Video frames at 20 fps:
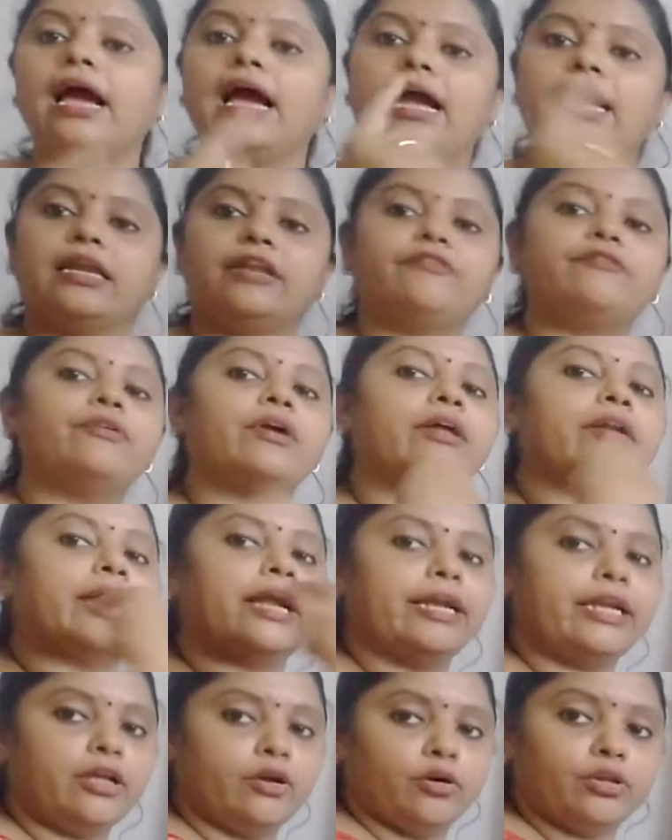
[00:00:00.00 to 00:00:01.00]
and if you are
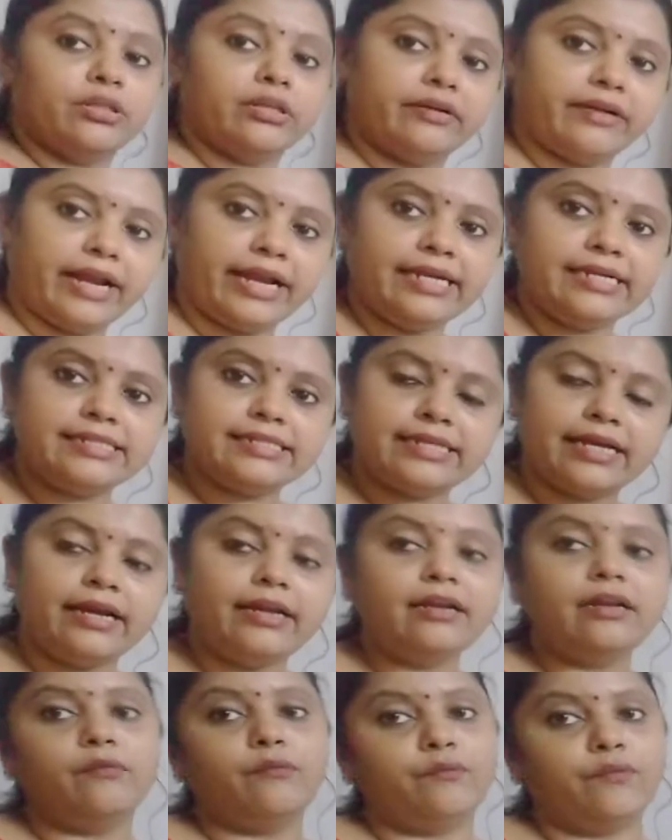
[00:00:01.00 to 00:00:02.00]
writing on the right
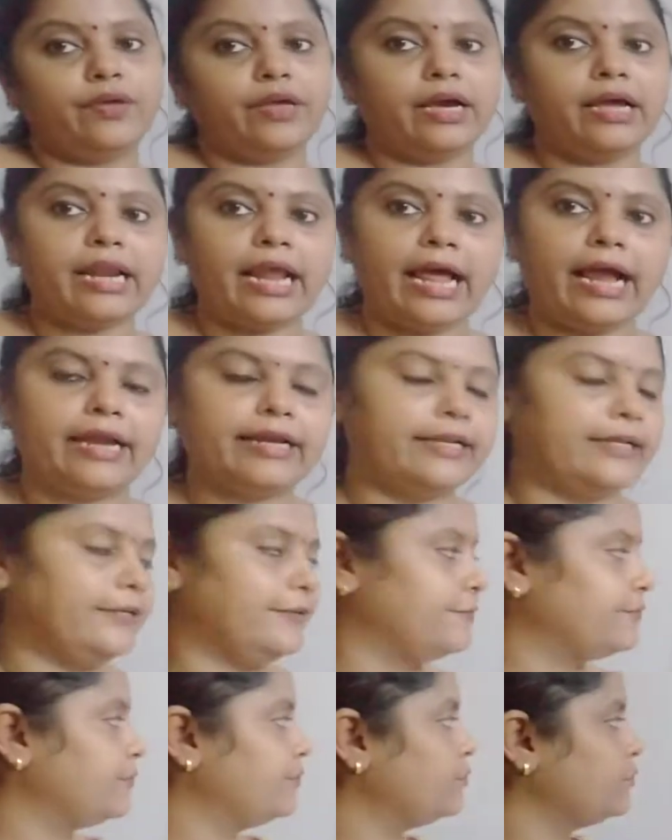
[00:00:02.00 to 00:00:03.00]
side, we are
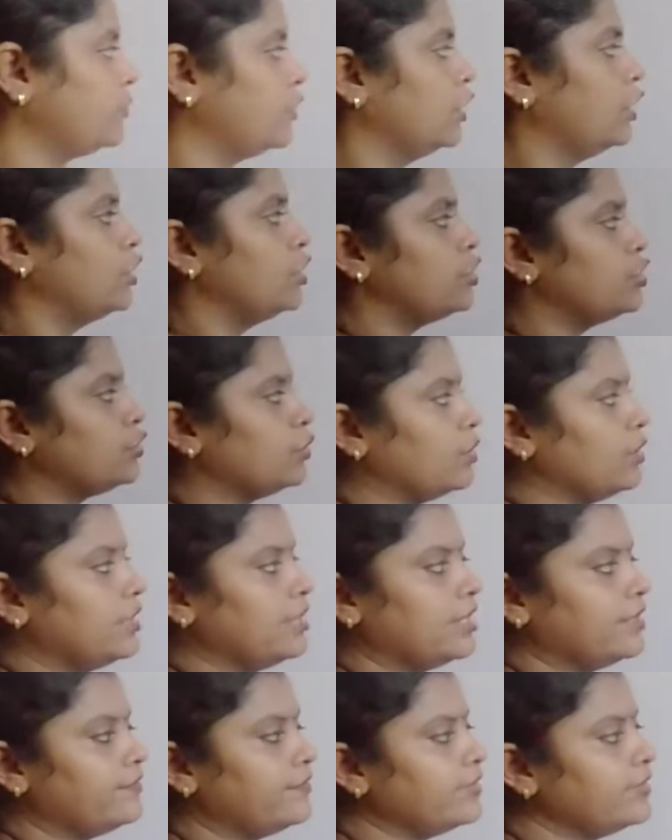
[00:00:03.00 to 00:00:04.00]
adding. So
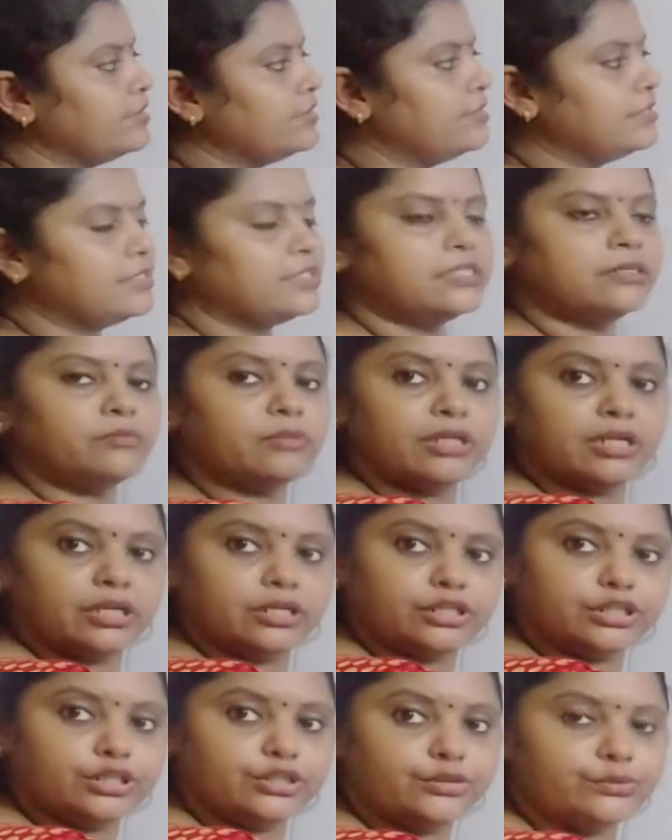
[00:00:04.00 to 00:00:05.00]
11,
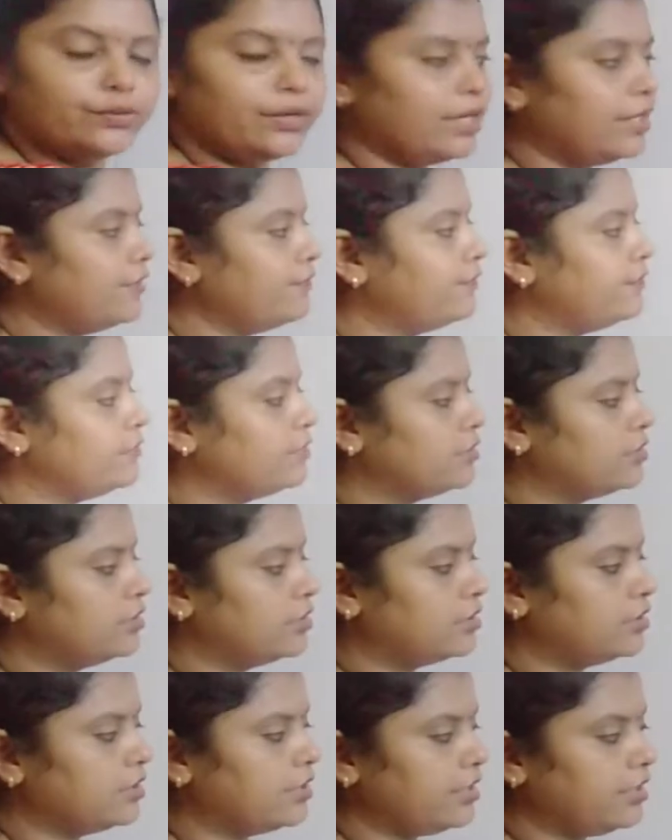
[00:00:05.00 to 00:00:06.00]
similarly 12,
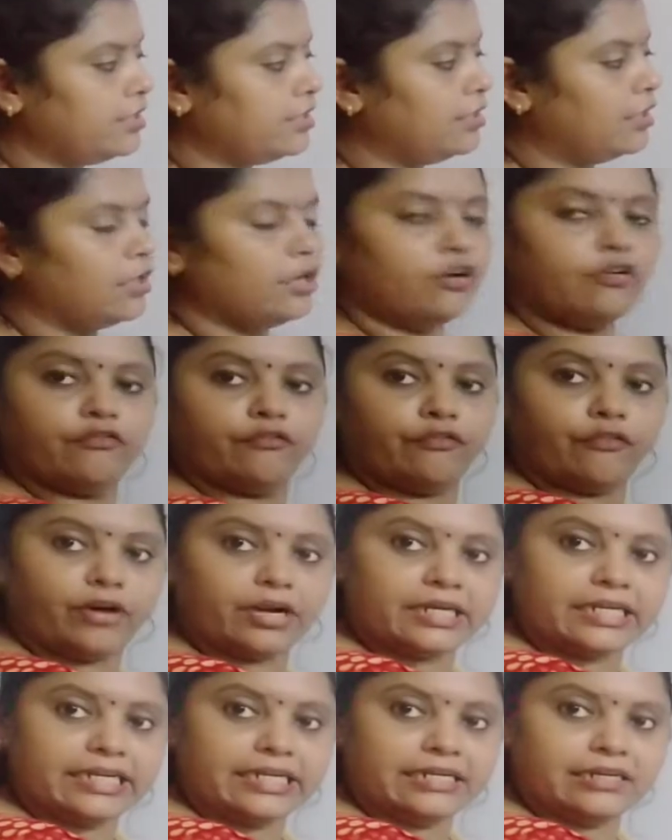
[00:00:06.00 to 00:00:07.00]
13,
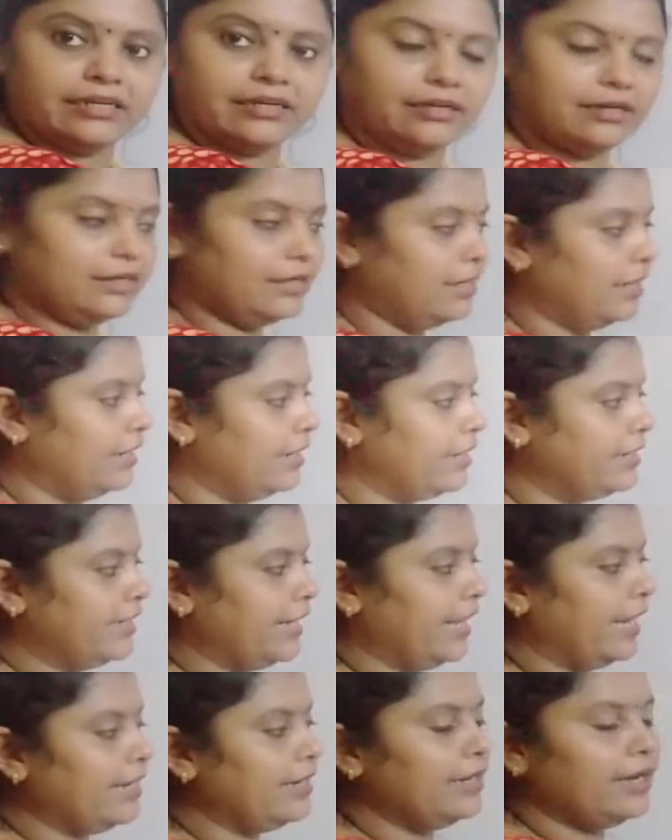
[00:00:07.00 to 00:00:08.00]
14,
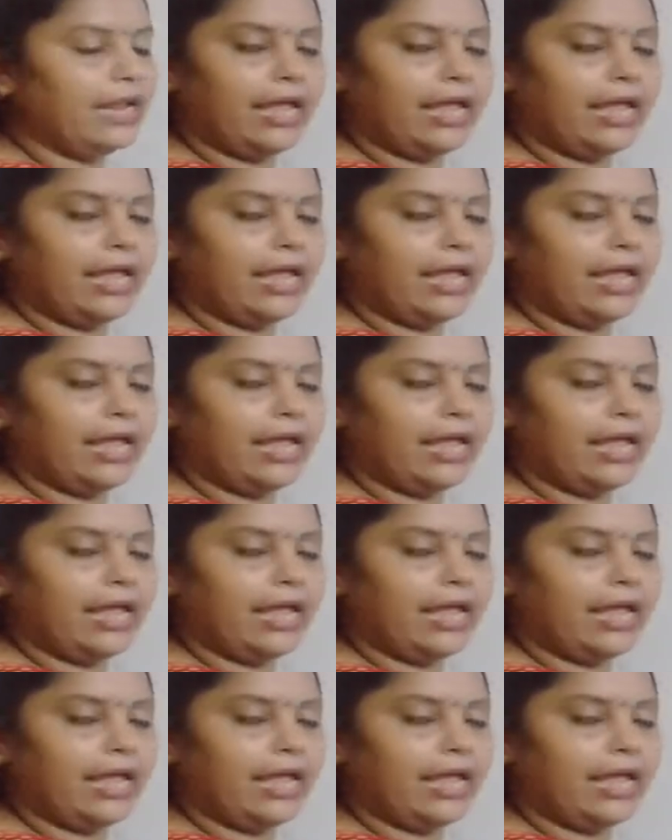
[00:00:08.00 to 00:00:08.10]
10